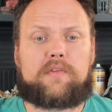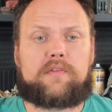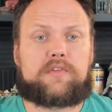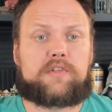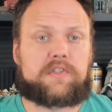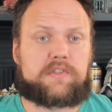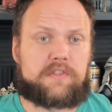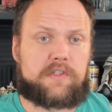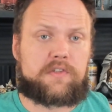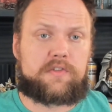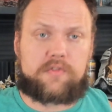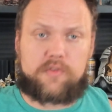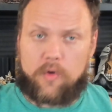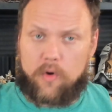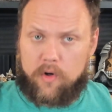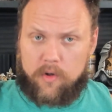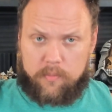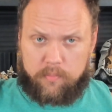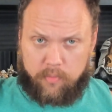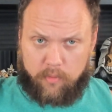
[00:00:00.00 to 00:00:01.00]
just a
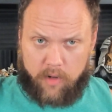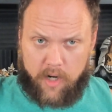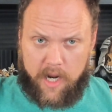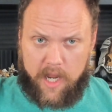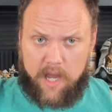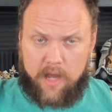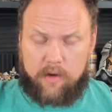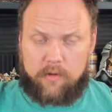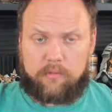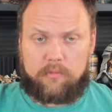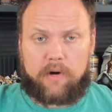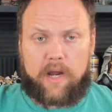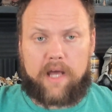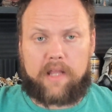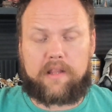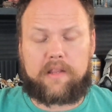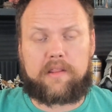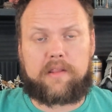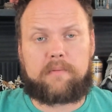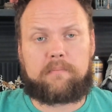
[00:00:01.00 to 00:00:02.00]
dark brown
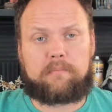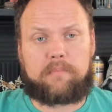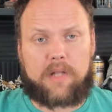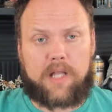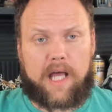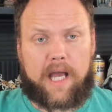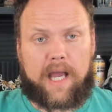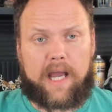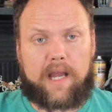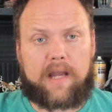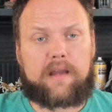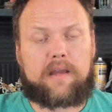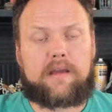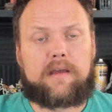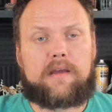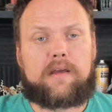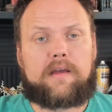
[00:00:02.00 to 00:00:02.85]
rather than black.